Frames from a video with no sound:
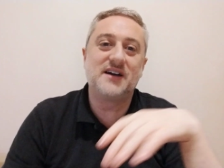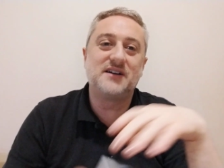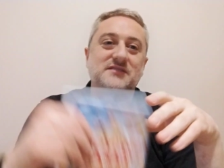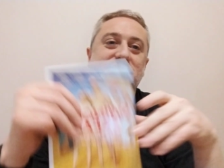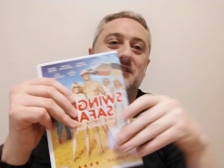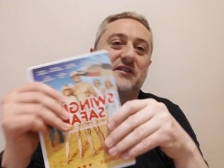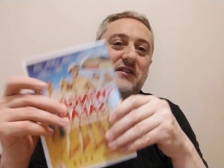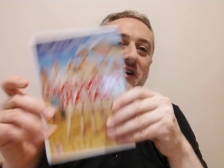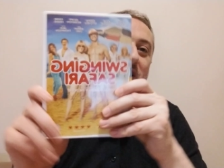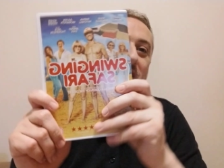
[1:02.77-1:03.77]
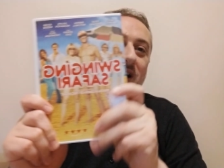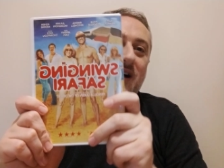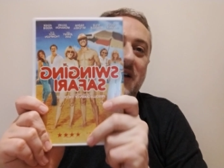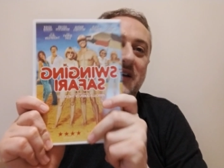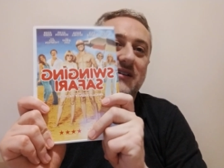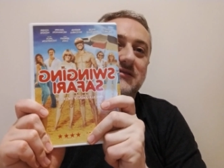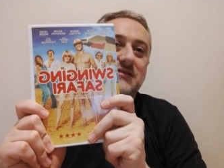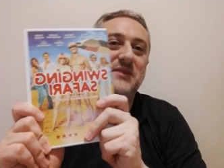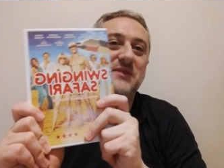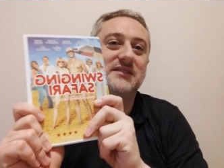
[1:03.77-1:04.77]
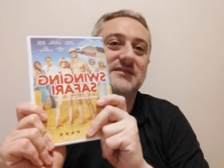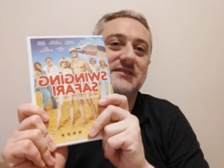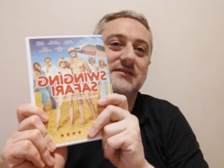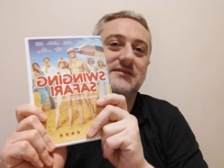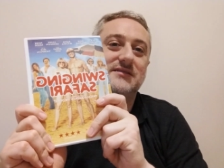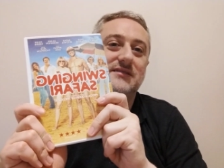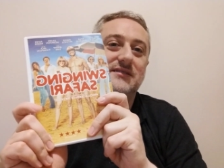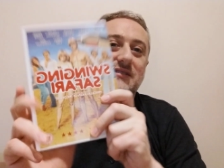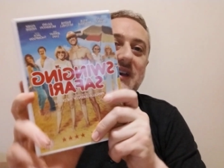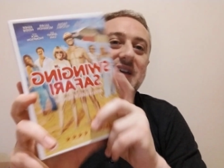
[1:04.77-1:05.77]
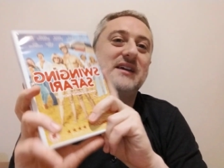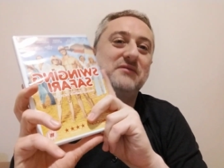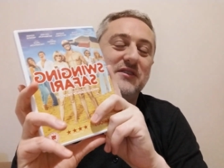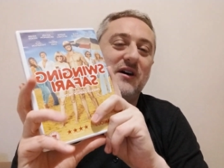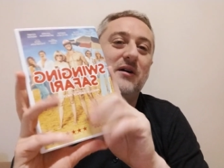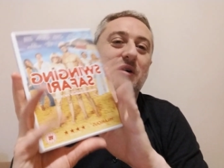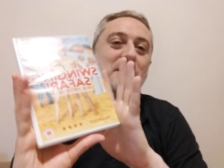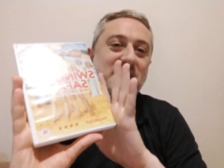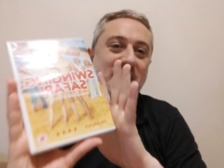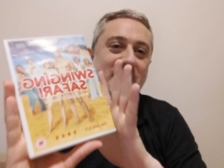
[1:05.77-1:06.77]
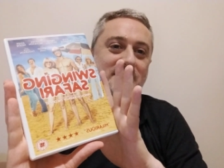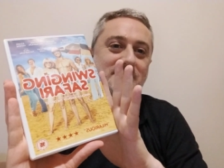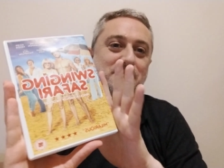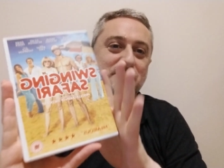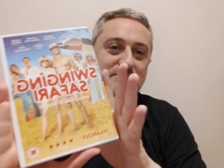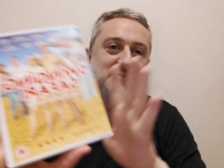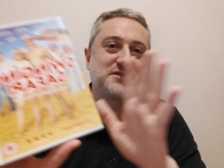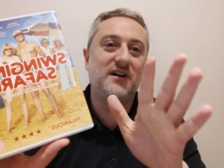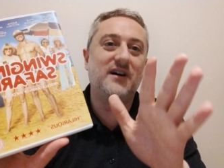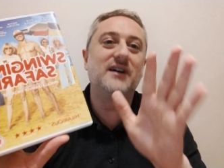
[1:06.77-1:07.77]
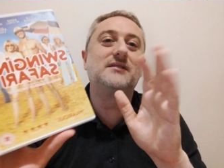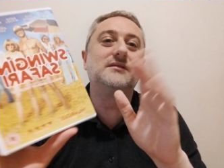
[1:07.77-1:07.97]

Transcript: So, to me, this is, even though I'm an 80s child,